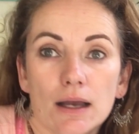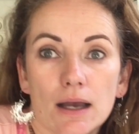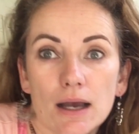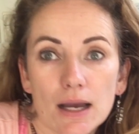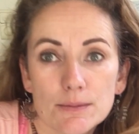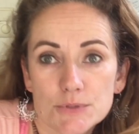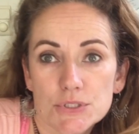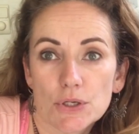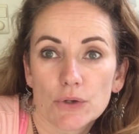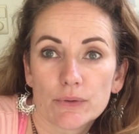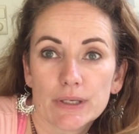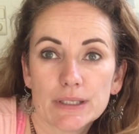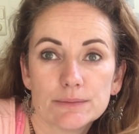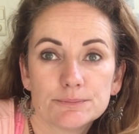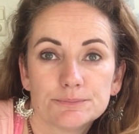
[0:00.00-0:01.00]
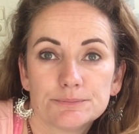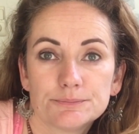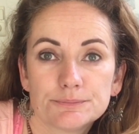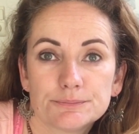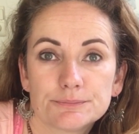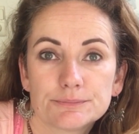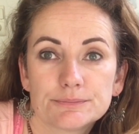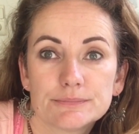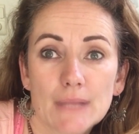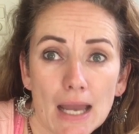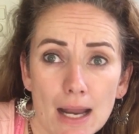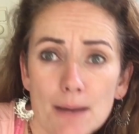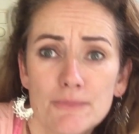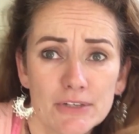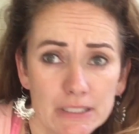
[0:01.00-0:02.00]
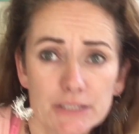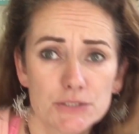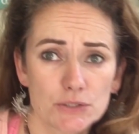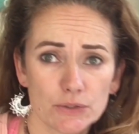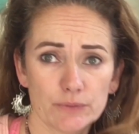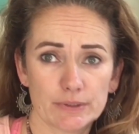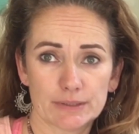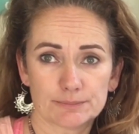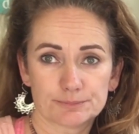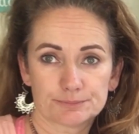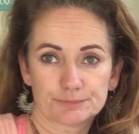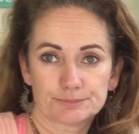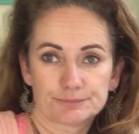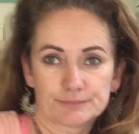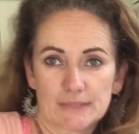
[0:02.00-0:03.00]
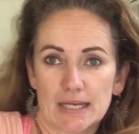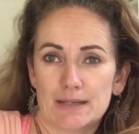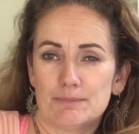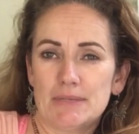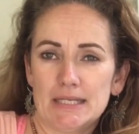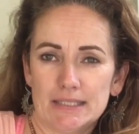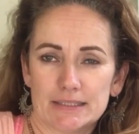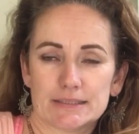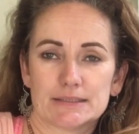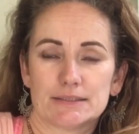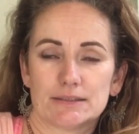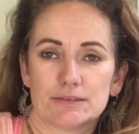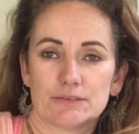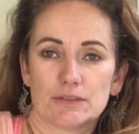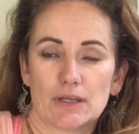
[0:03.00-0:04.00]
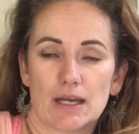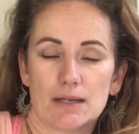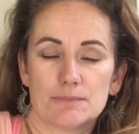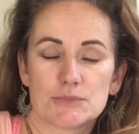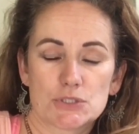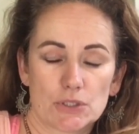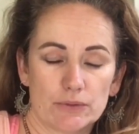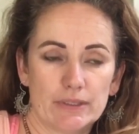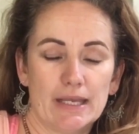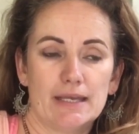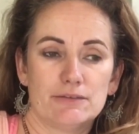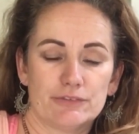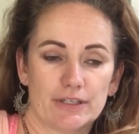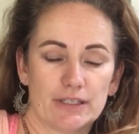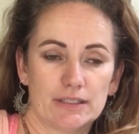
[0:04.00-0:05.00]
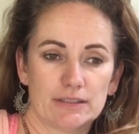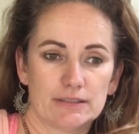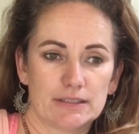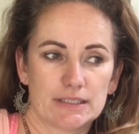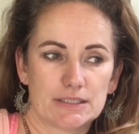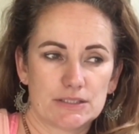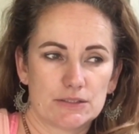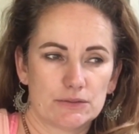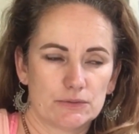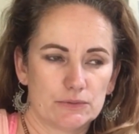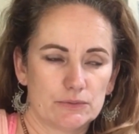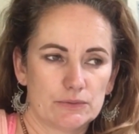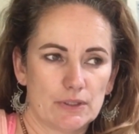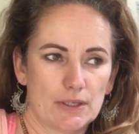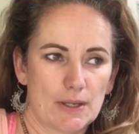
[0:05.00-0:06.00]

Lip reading: I'm sorry. I'm really sorry. I mean it. I'm sorry, Eva, that you